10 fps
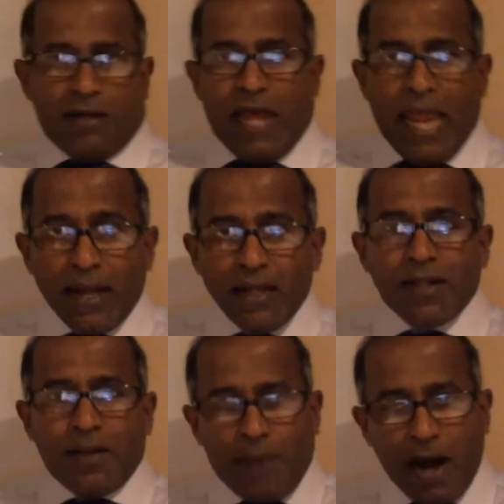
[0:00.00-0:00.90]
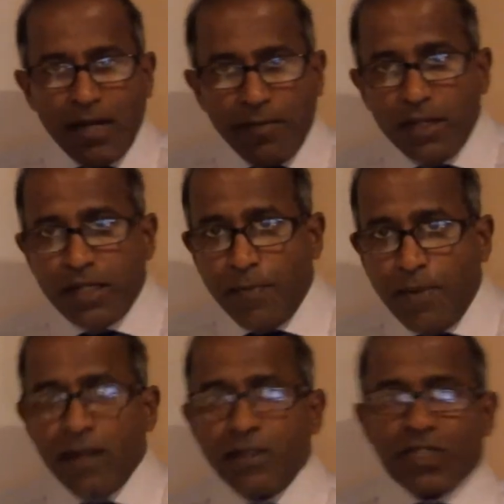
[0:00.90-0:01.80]
and the parliament
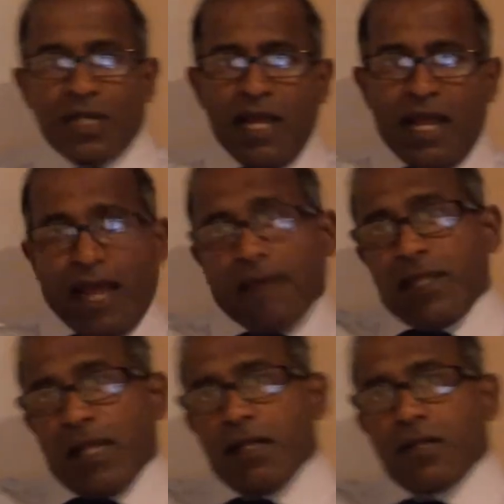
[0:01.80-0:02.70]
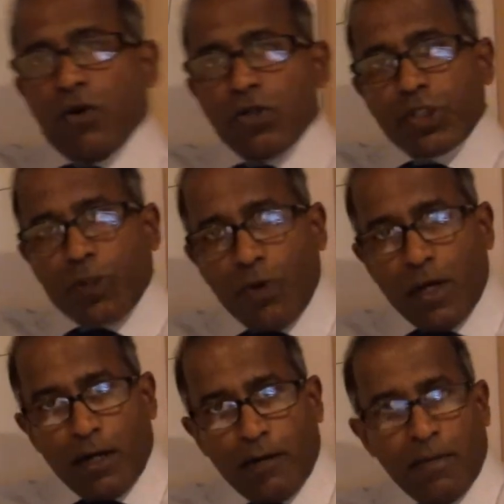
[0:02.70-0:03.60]
debates, and then it goes through
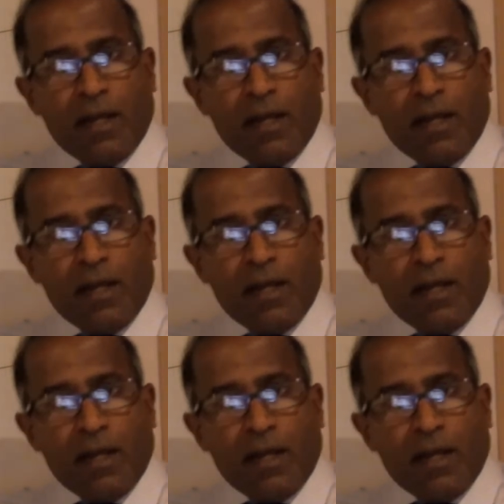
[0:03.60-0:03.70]
the